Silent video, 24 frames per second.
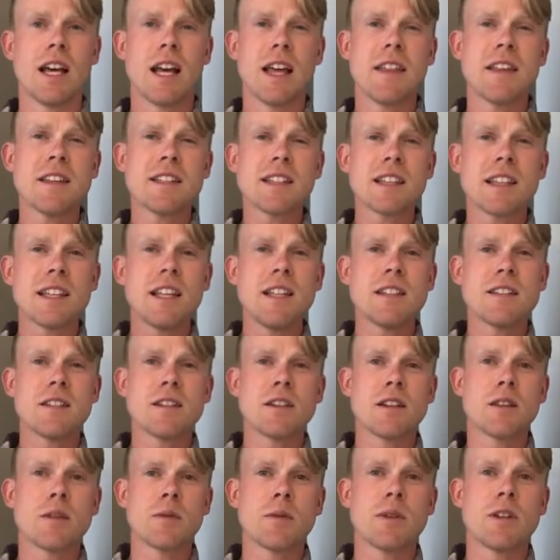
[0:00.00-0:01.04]
This leads into
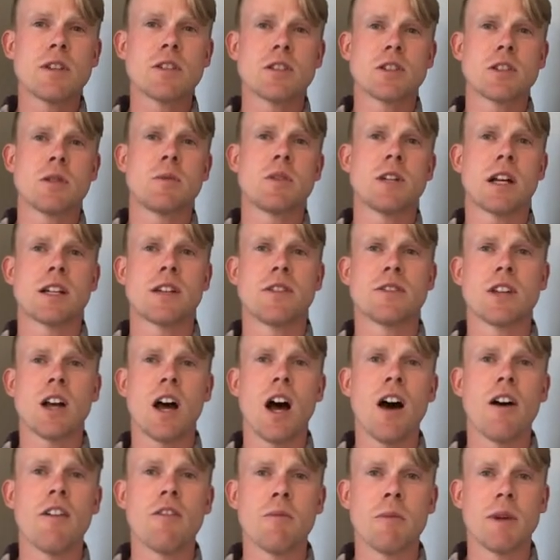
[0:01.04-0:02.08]
the research objectives
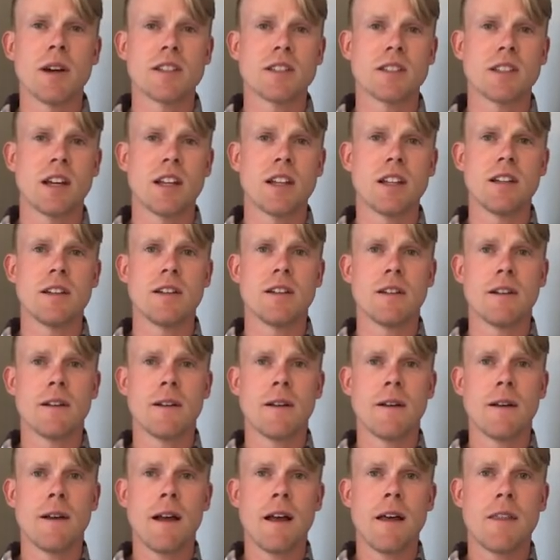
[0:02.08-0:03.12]
of my study.
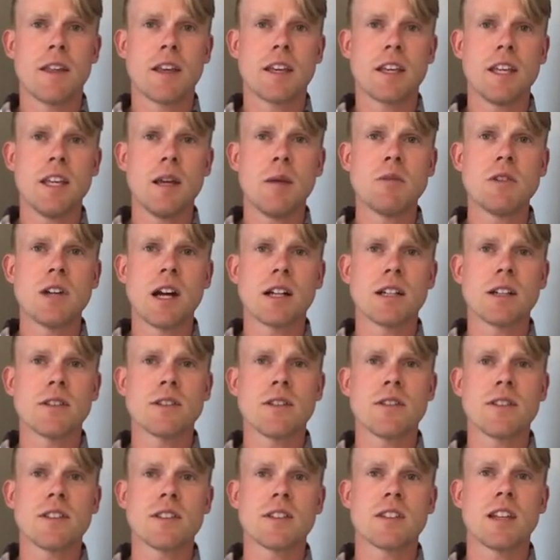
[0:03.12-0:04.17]
The key objectives
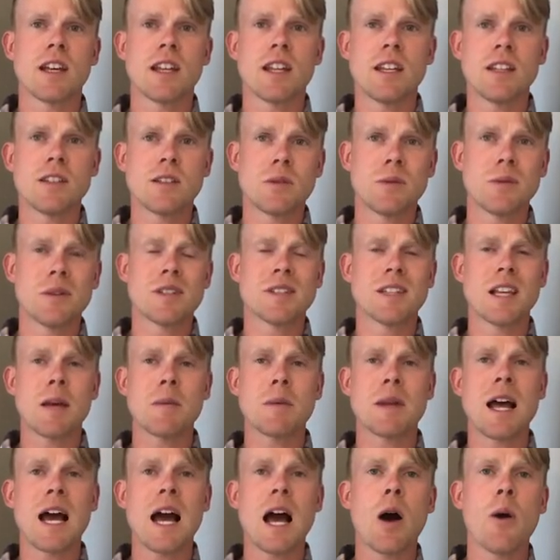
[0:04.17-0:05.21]
of the study is to
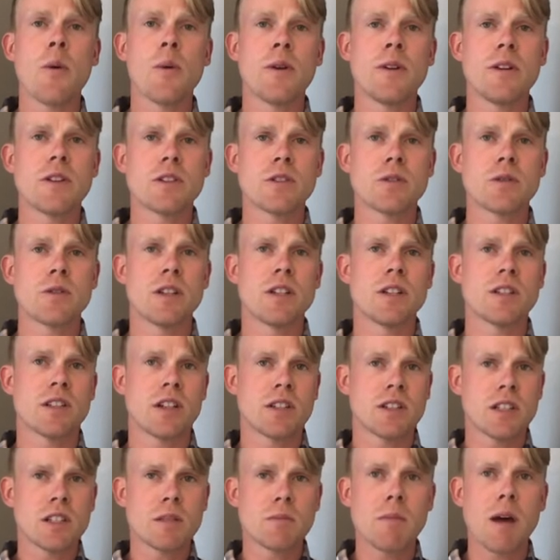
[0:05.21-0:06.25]
examine how industries
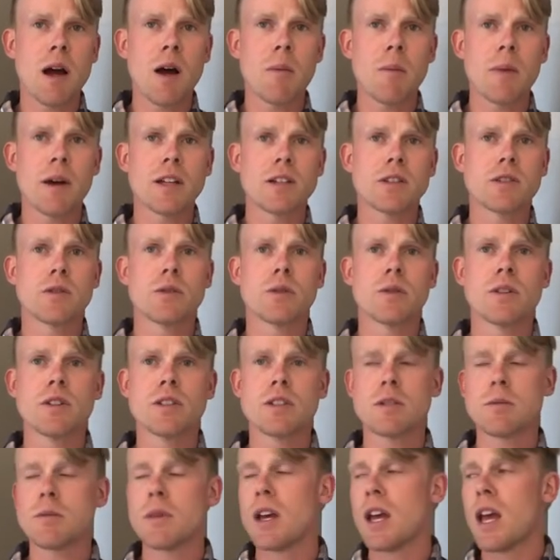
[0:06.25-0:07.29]
such as mountain bike
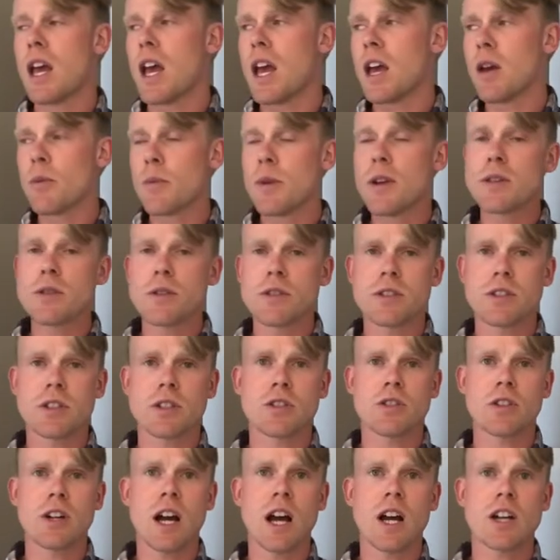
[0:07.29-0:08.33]
tourism and resource
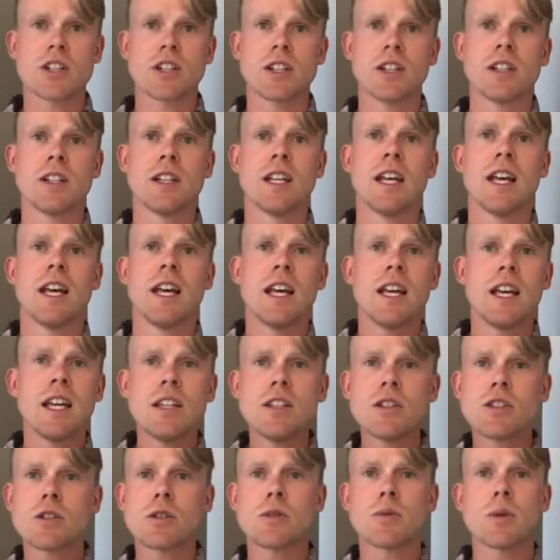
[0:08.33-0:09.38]
extraction
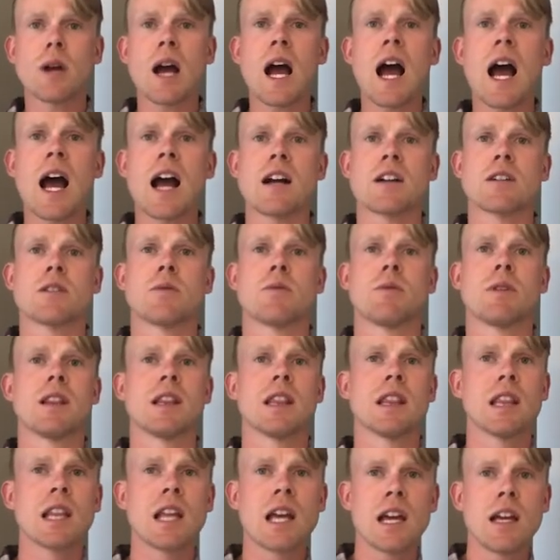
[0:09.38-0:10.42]
interact with
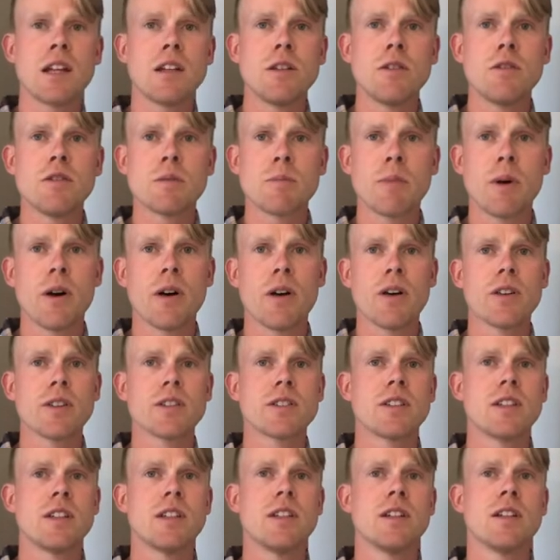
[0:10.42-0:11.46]
land use
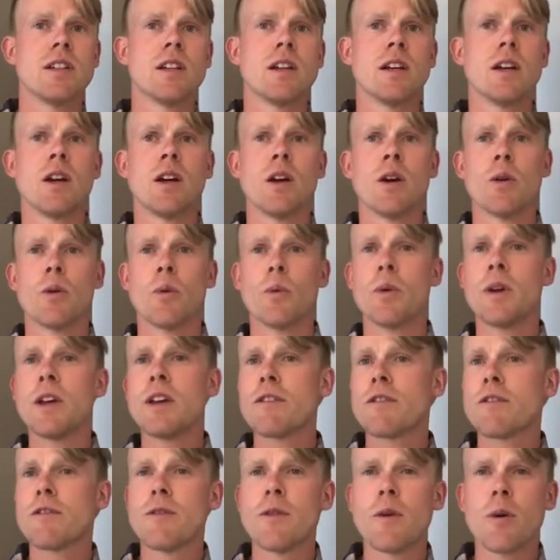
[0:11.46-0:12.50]
policy,
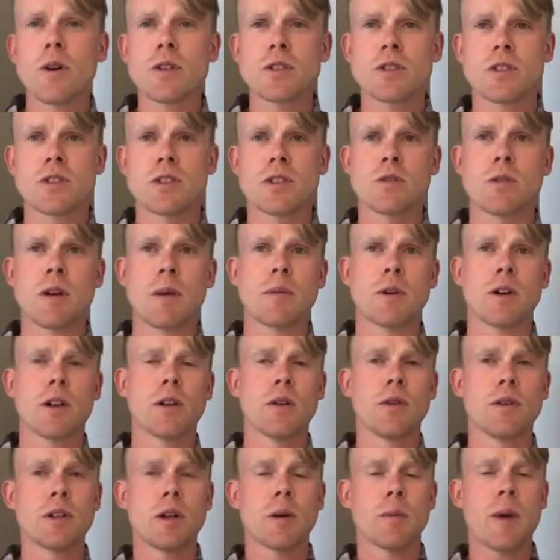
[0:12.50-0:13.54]
reinforce or disrupt
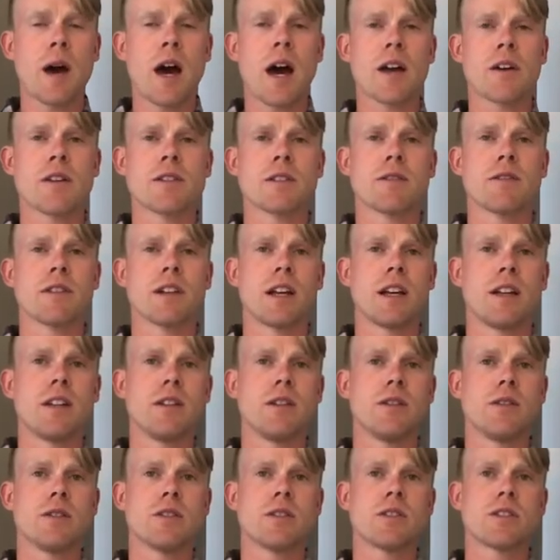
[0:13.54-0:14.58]
colonial patterns of land
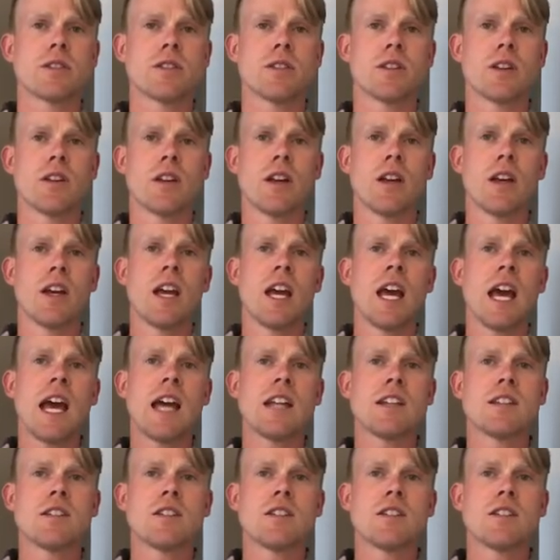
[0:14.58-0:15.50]
use, and to